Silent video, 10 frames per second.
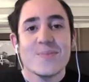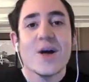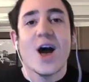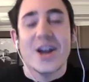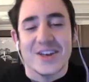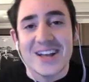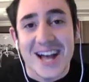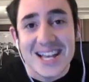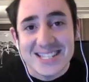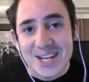Okay then,
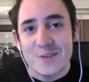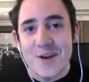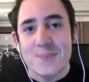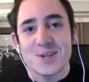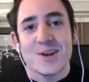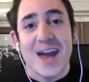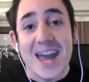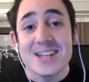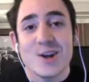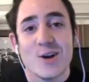guys, kicking off episode
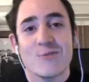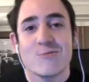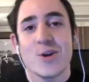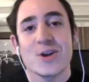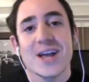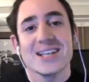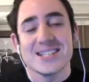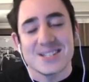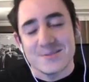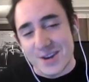8 of RogueCast
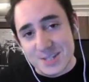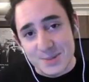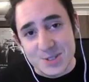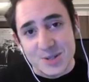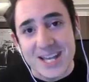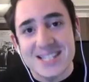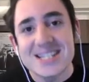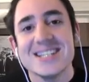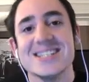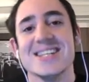is a very special guest.
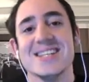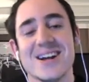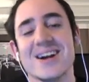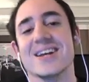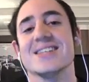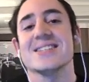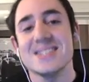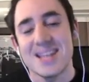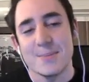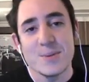He's the youngest
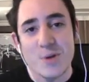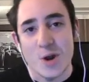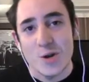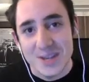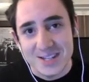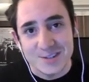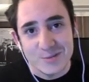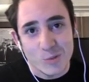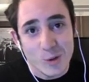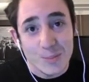semi-pro Gears of
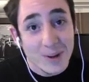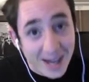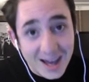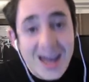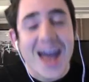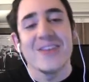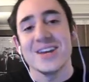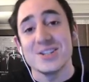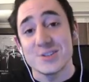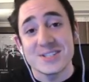War player at the
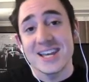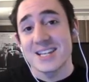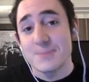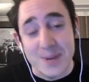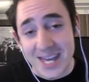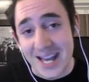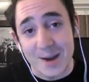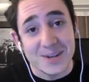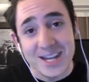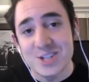age of 6, beating out
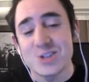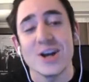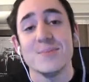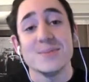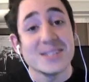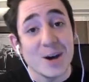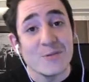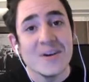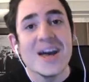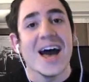Nadeshot
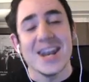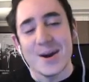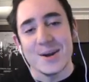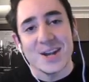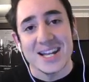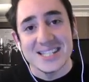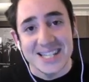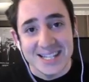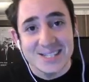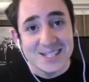himself, and now at 19
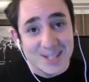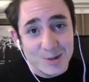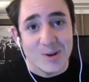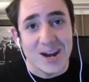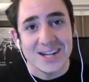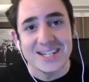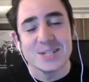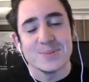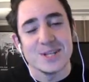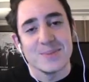he's still grinding to
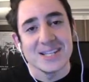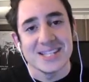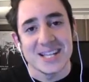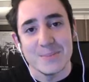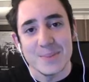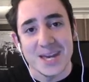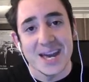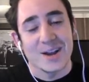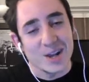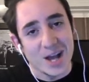be the best he can be
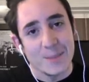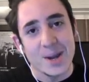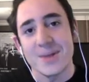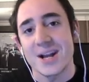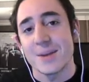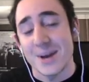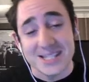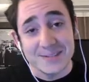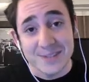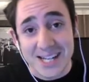and climbing up that
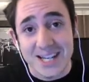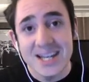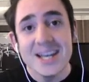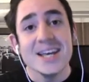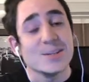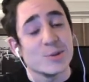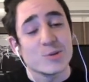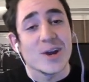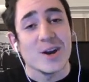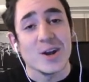competitive ladder. It is with
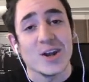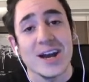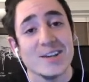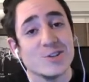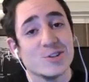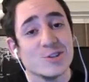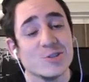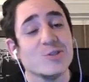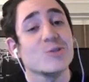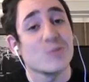great honour I introduce you
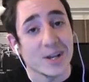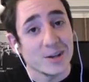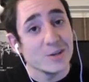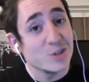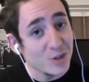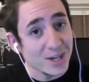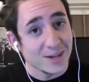to GringoJR.